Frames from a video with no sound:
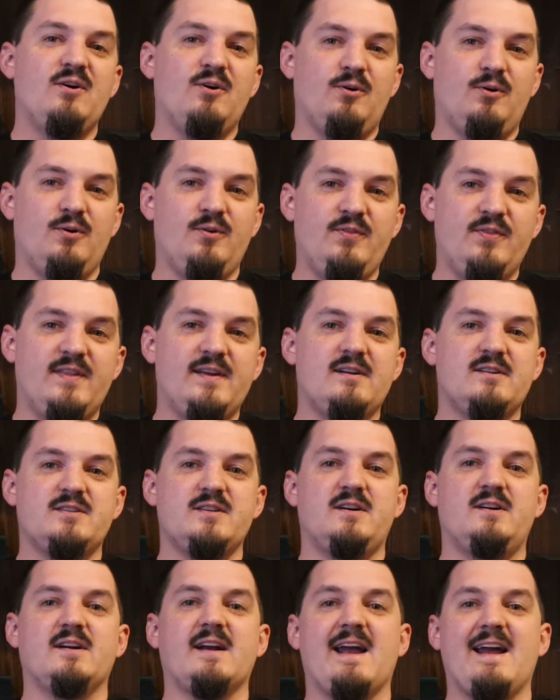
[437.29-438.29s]
hold their
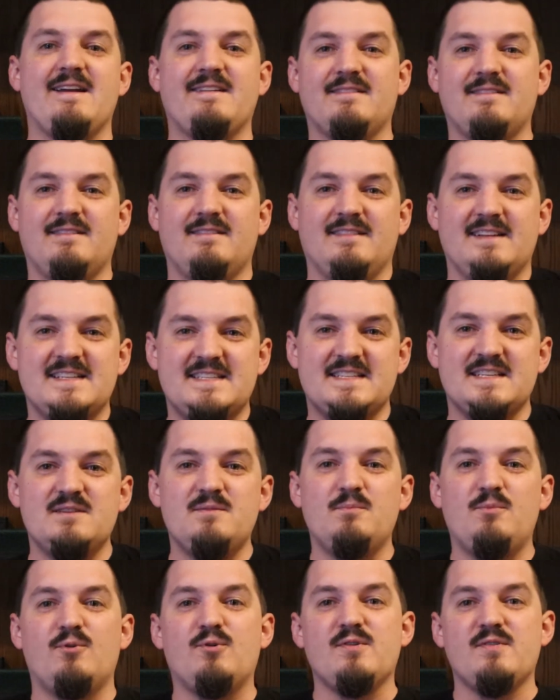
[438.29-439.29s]
tongue, and
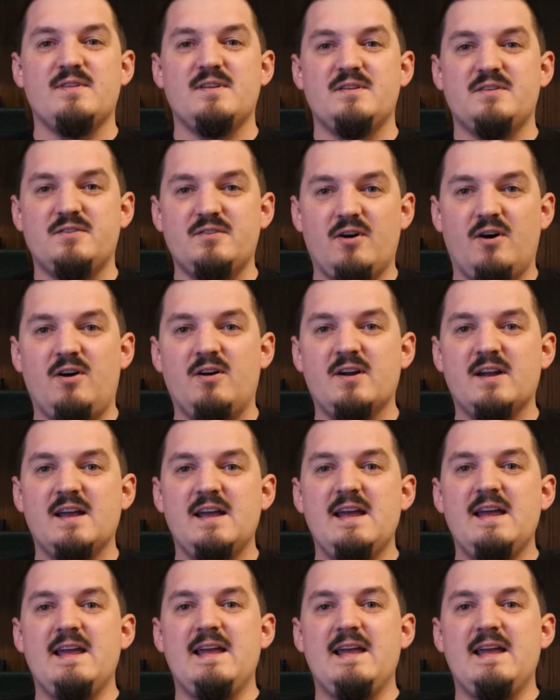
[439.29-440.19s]
listen more than talk,